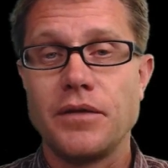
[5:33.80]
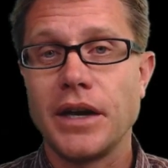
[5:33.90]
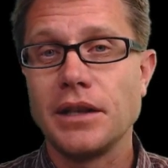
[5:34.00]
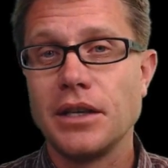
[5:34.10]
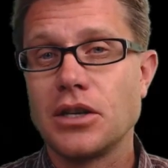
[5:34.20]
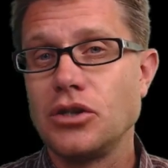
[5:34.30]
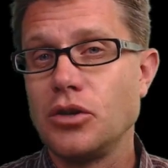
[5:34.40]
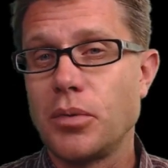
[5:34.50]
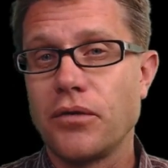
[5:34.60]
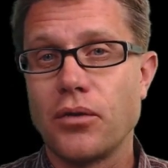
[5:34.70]
And finally,
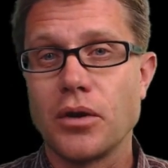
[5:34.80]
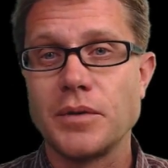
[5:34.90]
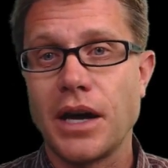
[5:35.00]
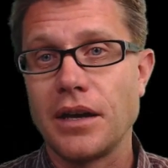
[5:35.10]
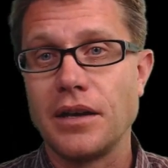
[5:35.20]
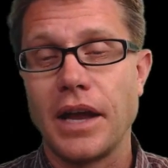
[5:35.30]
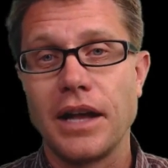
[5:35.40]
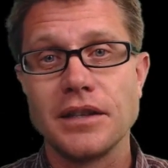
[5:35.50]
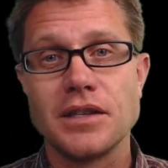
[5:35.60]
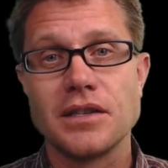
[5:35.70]
could you perform data
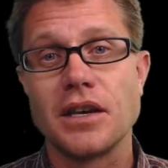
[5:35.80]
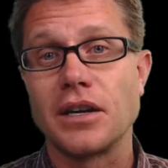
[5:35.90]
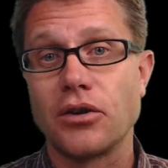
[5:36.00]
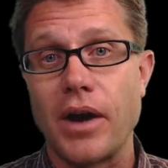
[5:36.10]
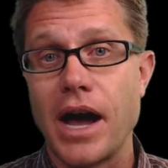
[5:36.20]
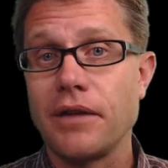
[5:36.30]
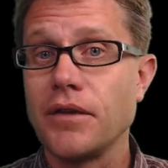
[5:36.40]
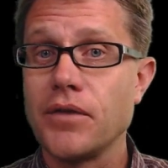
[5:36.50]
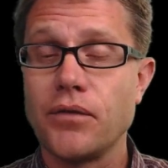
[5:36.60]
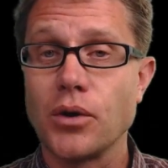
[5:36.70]
analysis on a
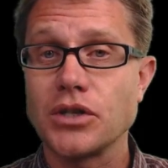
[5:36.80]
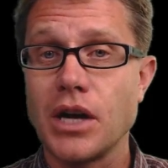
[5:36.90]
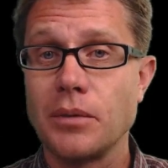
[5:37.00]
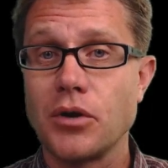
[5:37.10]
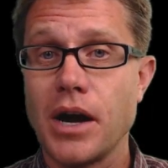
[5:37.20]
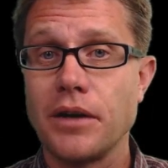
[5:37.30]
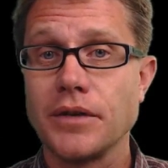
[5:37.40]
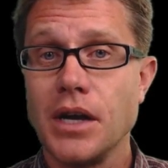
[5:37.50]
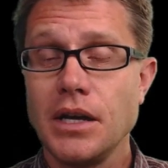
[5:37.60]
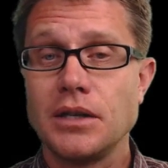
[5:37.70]
graph of the force time
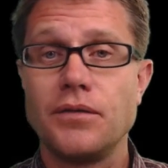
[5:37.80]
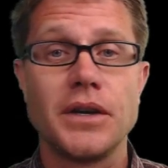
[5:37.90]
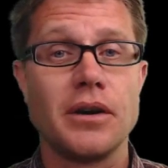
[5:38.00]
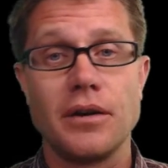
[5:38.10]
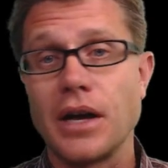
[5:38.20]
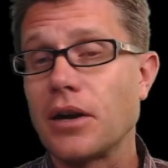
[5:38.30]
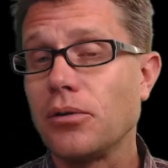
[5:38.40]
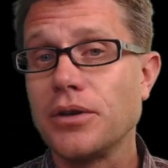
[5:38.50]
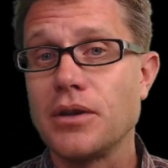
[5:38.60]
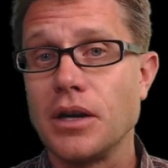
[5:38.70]
graph to figure out not
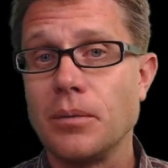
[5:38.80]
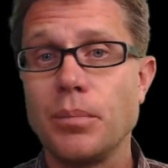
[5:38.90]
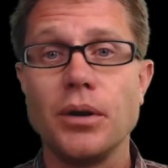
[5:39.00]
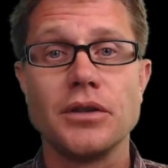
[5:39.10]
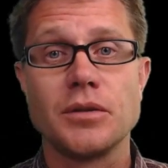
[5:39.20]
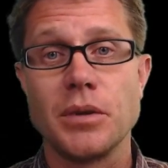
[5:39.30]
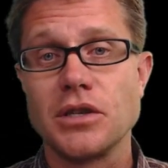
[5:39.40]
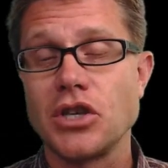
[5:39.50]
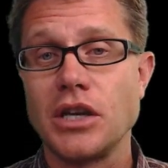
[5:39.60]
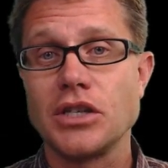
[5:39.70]
only the impulse,
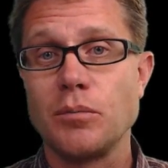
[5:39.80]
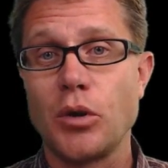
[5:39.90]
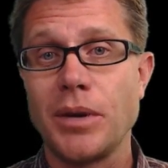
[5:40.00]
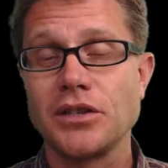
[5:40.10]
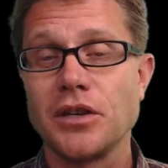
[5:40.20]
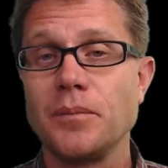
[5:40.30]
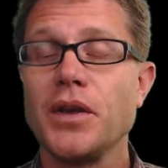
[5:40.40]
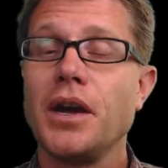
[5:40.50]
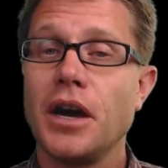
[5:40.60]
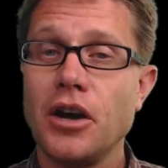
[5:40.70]
but the change in
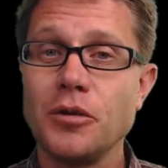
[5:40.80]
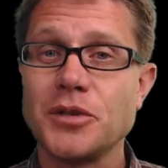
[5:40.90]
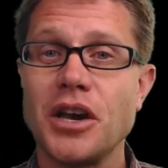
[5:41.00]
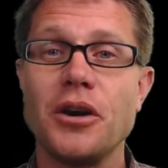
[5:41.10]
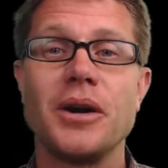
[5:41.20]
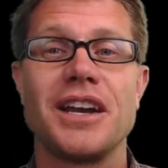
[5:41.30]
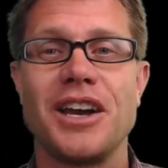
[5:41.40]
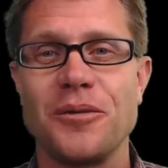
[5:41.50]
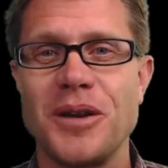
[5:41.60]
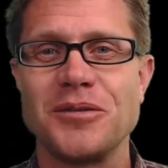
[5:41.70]
momentum? I hope so,
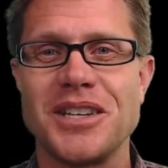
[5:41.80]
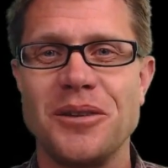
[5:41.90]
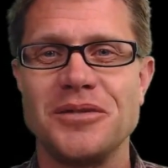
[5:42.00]
and I hope that was